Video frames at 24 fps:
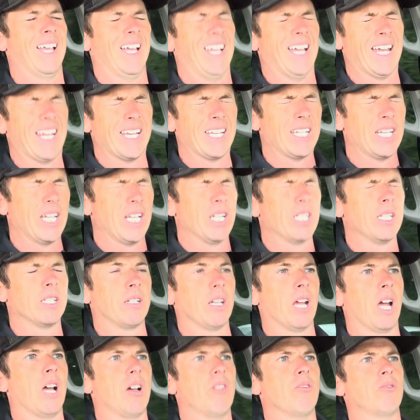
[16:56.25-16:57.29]
And
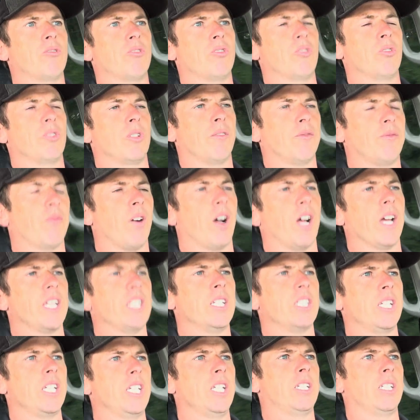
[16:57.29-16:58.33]
down to the fine
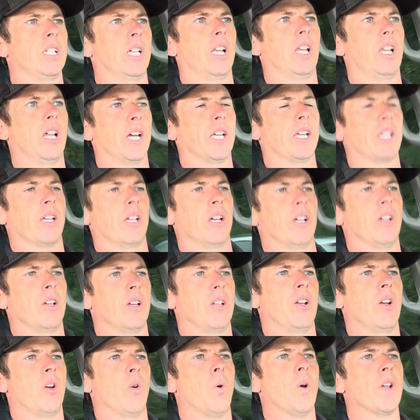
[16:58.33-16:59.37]
detail, like
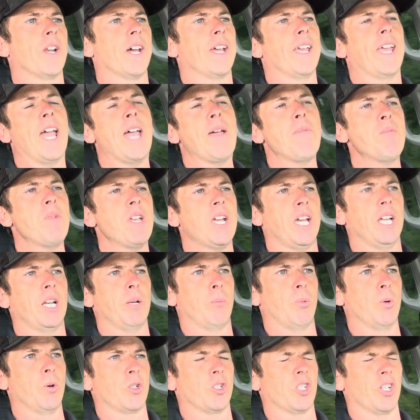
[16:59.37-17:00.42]
when I am making a
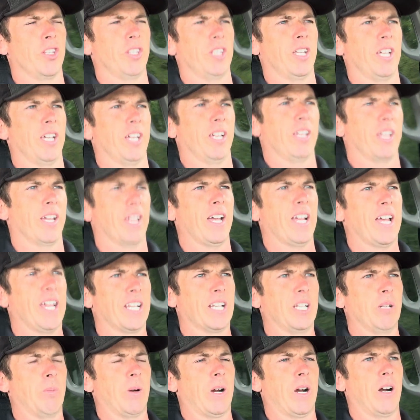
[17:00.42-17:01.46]
push on the
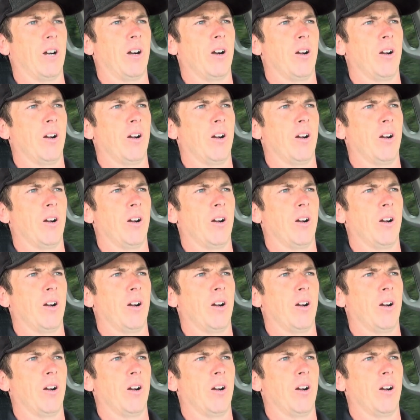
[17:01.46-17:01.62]
handlebar,